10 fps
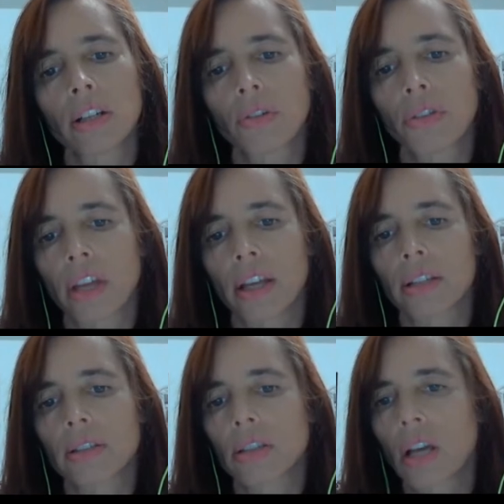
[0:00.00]

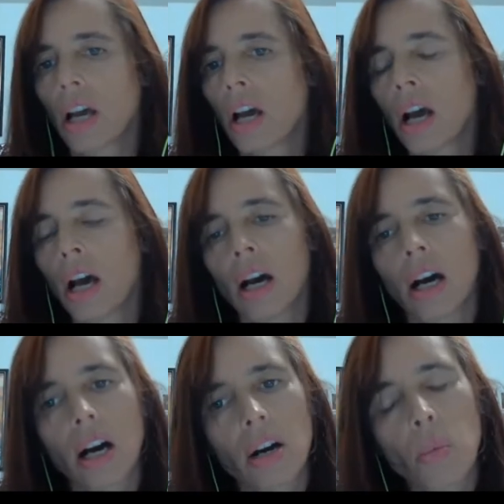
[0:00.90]
things.
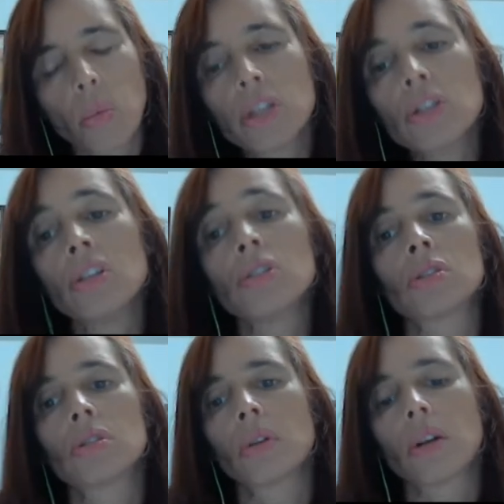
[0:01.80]
We don't
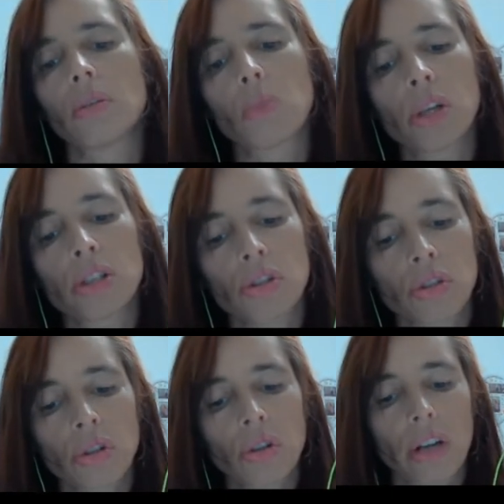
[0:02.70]
want to
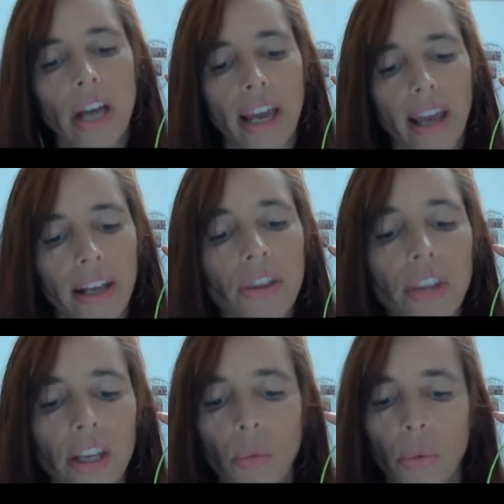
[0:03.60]
do
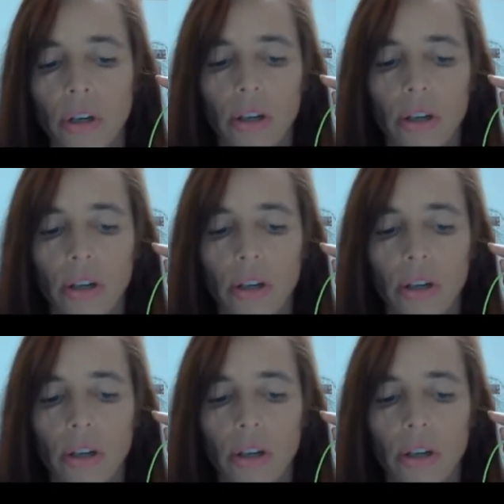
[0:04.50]
anything, we